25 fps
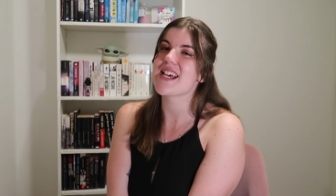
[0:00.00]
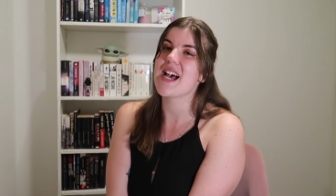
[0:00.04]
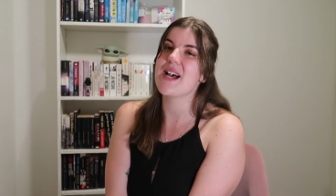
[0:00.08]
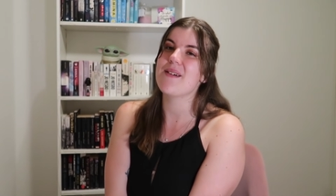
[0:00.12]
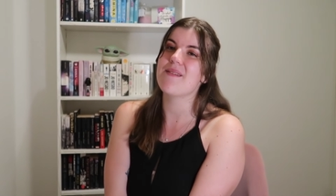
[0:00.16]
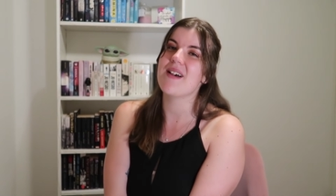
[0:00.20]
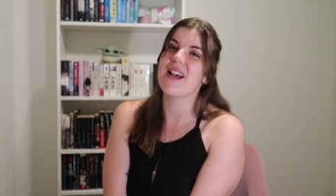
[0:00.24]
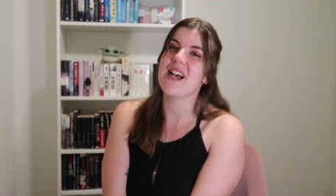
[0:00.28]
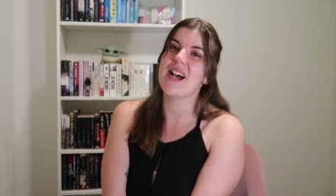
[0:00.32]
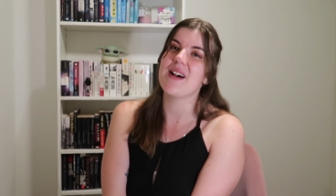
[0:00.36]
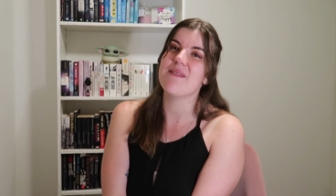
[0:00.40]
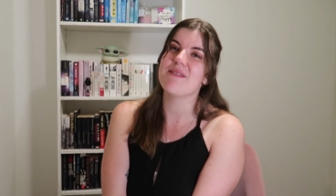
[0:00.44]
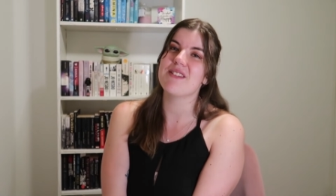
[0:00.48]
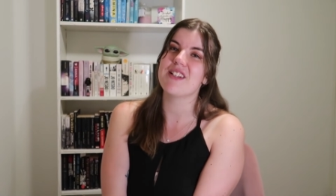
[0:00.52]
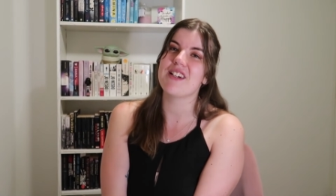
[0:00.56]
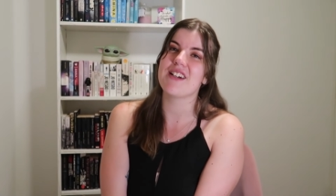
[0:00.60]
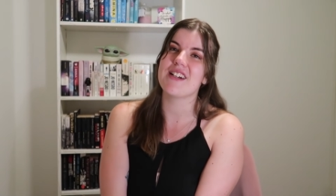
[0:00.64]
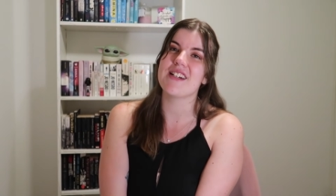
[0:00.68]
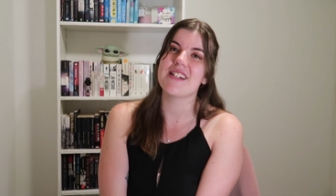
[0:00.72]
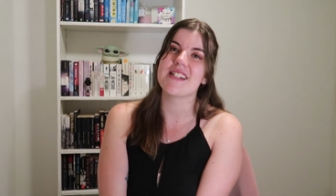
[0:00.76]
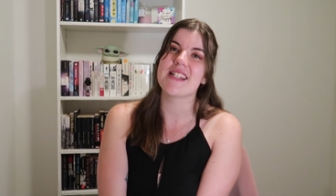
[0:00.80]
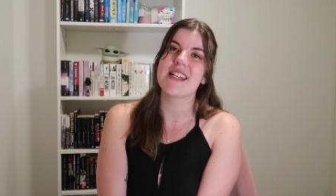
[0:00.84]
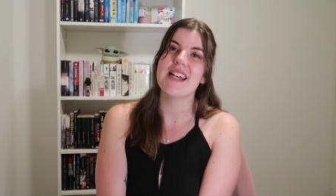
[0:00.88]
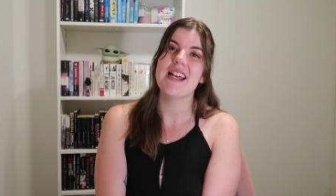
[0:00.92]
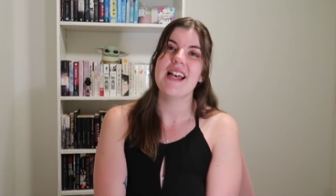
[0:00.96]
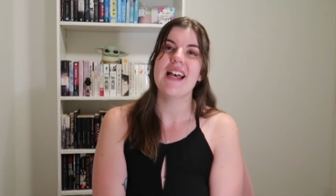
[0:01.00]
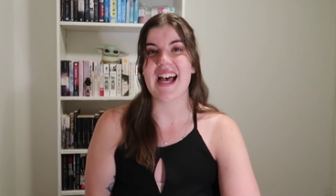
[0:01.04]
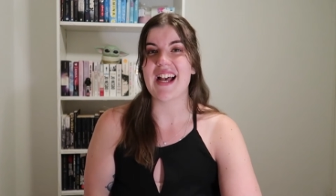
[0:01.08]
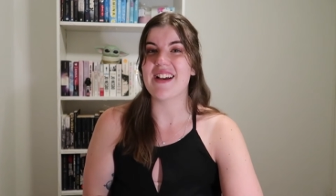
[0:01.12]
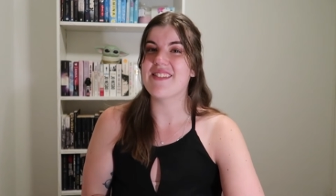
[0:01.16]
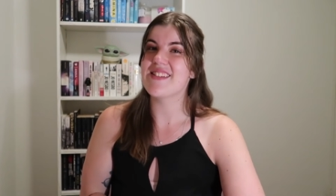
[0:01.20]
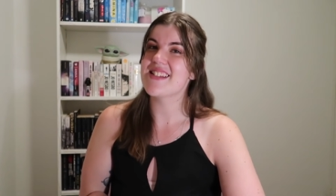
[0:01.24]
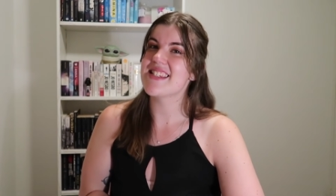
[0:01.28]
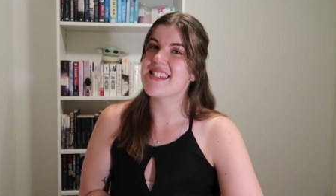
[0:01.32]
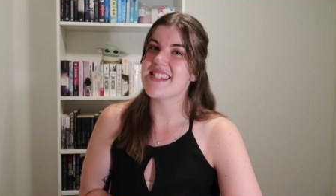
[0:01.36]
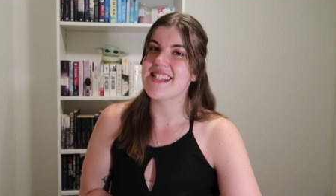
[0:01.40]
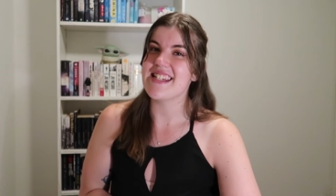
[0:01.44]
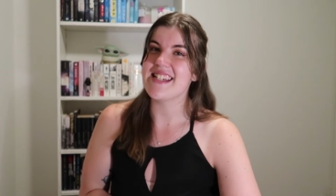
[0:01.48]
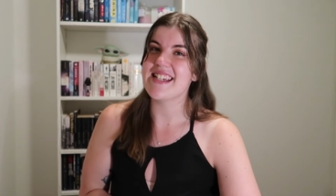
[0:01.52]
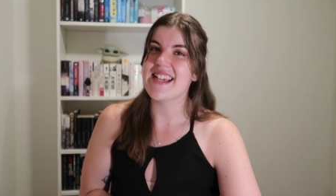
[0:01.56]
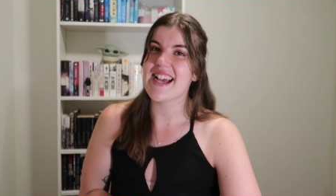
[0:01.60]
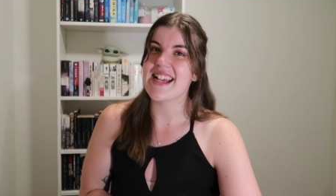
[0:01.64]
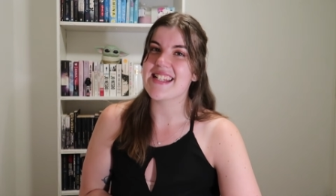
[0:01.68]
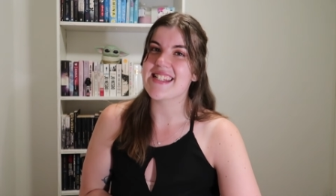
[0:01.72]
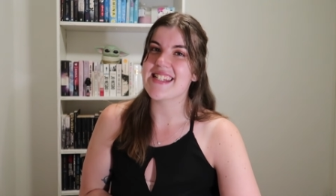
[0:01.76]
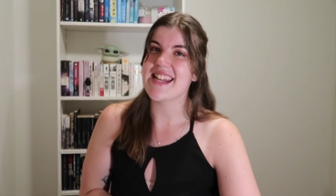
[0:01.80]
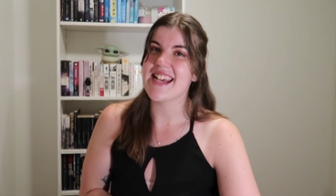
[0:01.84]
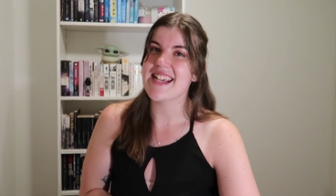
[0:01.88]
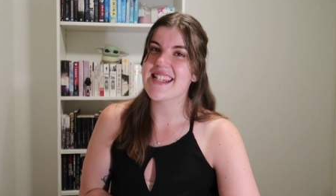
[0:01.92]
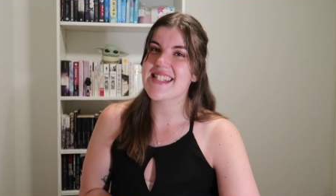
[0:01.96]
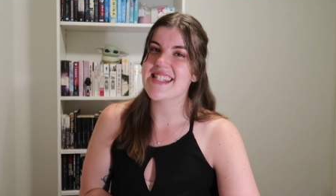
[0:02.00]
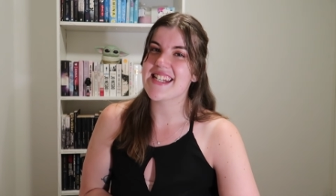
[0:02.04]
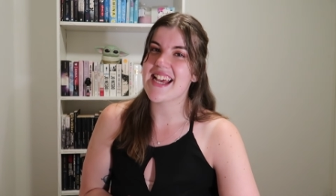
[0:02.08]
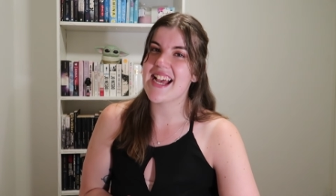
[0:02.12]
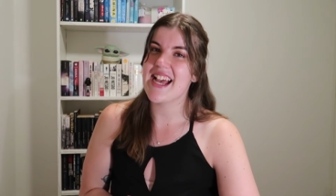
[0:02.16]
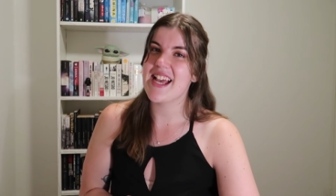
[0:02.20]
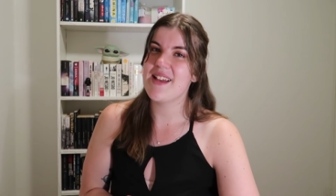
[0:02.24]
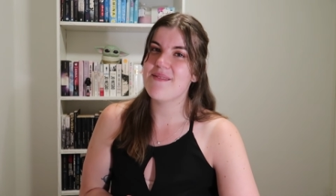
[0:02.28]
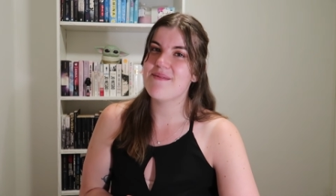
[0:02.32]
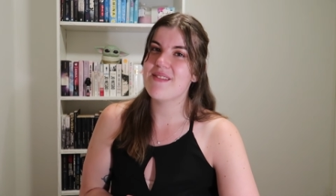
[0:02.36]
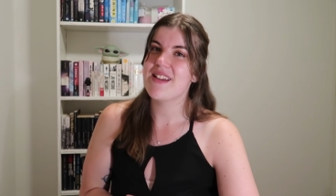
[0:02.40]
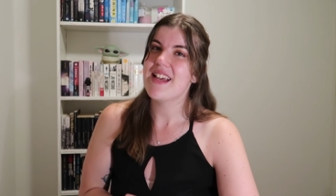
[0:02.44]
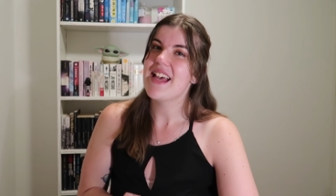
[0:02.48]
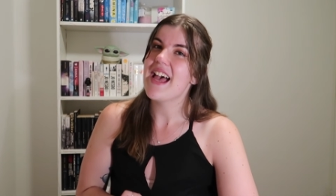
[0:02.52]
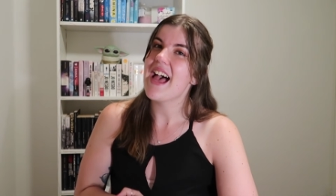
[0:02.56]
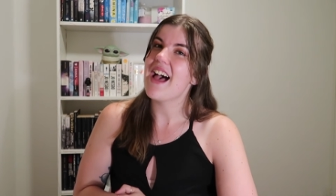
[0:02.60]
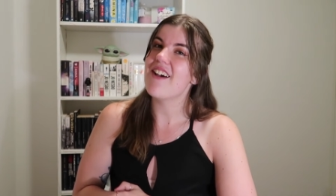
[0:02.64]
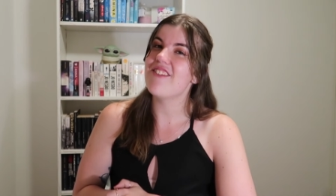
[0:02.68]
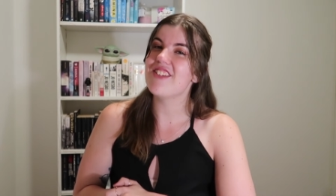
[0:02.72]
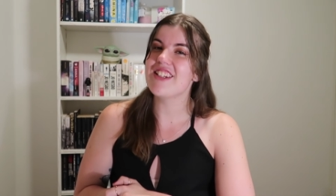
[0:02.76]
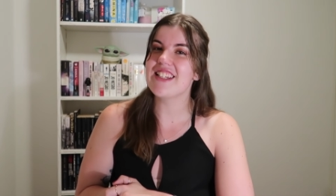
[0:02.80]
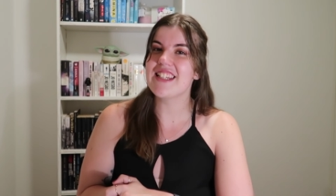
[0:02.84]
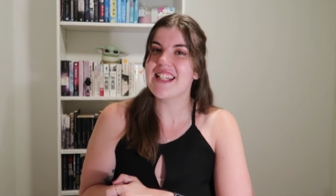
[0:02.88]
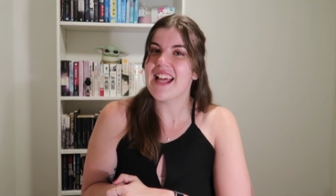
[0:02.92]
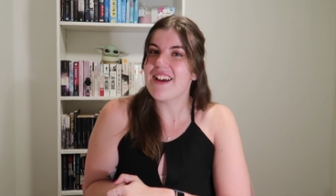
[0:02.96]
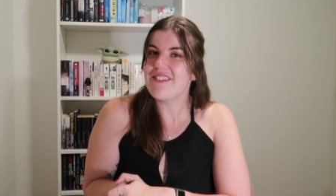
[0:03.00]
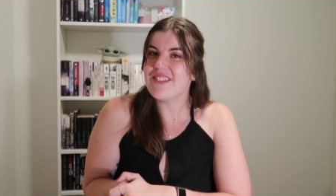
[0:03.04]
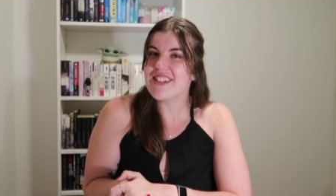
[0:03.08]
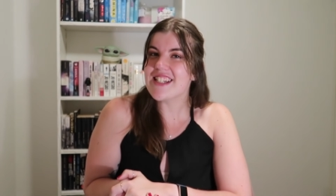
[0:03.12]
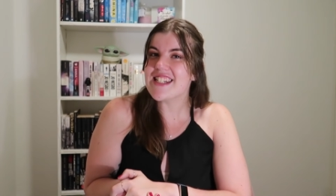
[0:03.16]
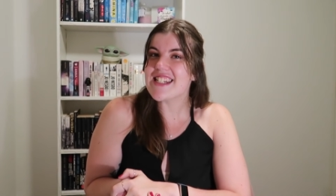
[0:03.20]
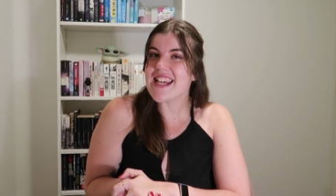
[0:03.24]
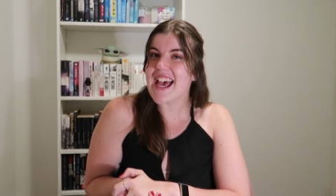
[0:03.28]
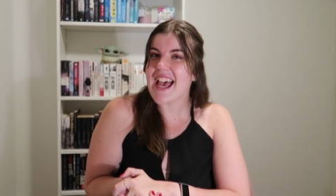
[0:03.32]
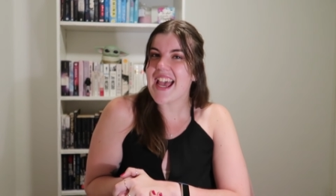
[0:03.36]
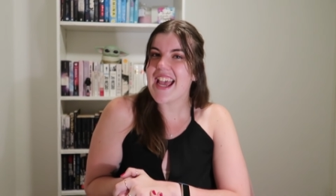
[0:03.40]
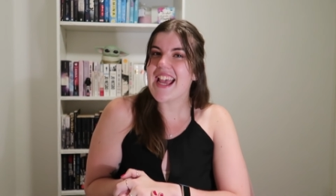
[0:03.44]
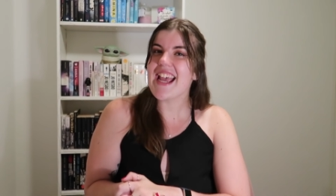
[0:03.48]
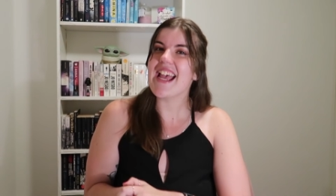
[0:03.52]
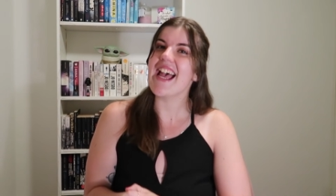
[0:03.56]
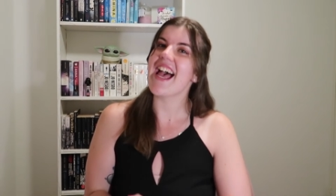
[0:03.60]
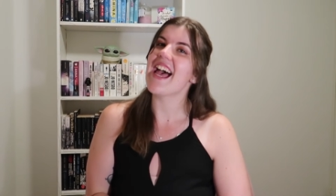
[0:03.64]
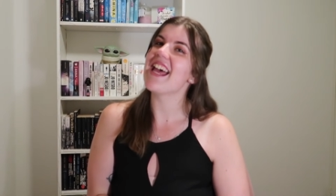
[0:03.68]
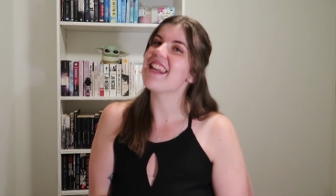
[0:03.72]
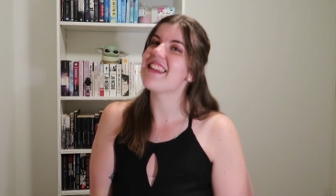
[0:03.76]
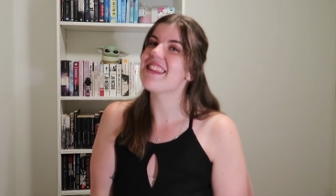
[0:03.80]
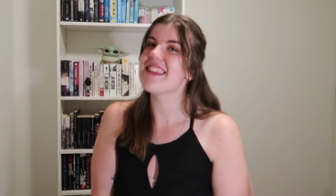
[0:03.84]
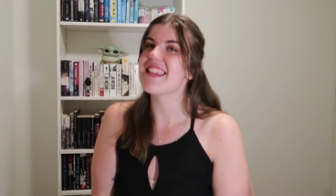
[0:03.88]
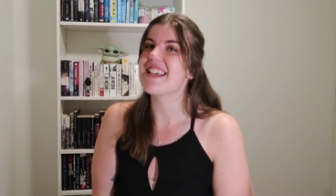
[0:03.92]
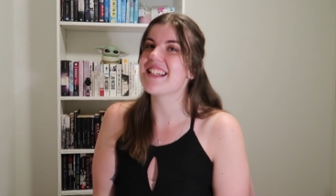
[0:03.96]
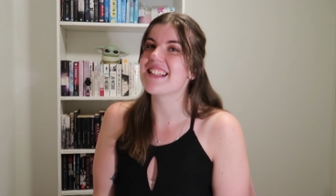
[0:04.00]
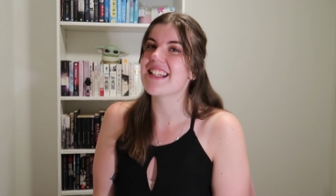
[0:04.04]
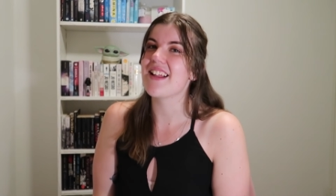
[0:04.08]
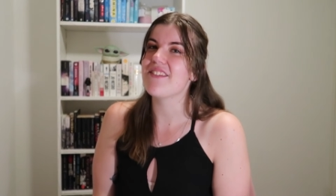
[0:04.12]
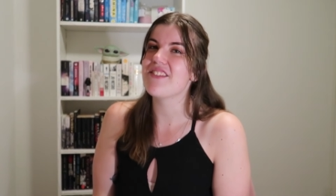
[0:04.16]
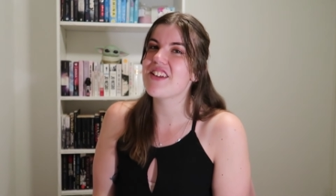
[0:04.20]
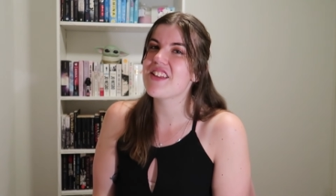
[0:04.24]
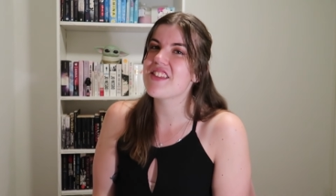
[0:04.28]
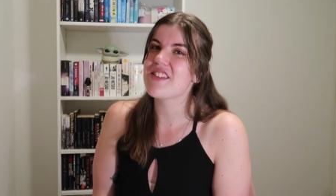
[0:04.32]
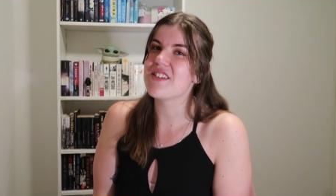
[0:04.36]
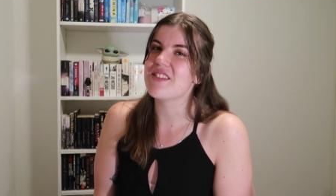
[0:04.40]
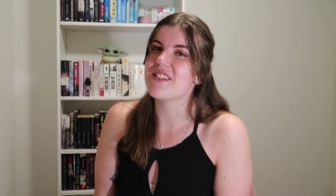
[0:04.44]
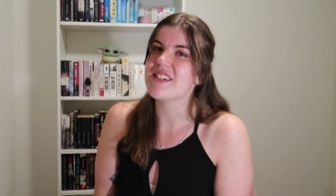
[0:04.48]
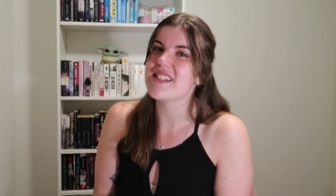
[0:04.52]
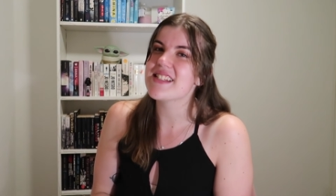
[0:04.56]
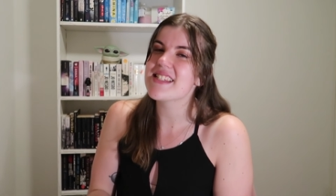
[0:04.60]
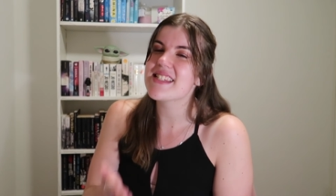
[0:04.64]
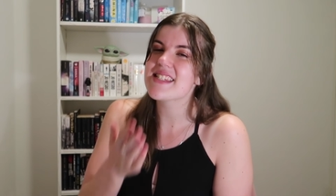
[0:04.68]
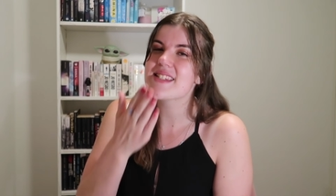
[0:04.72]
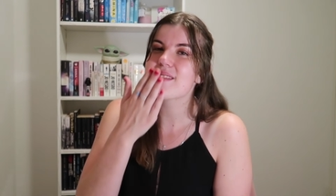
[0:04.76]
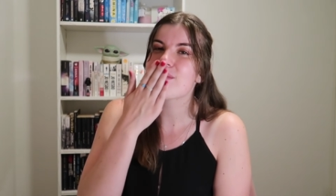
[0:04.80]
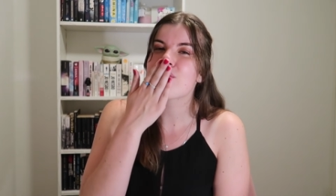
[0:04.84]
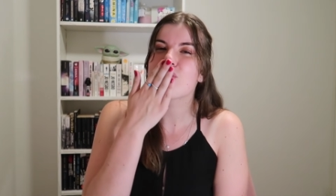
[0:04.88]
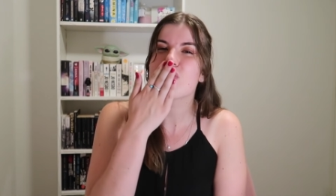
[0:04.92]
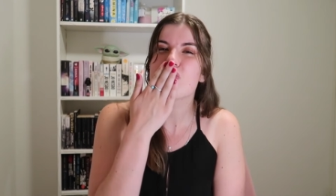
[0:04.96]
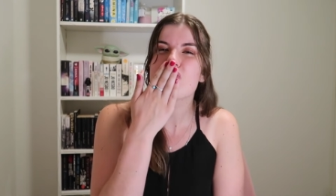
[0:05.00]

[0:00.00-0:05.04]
time I upload. I will see you guys next time. Have a lovely day and think lovely thoughts.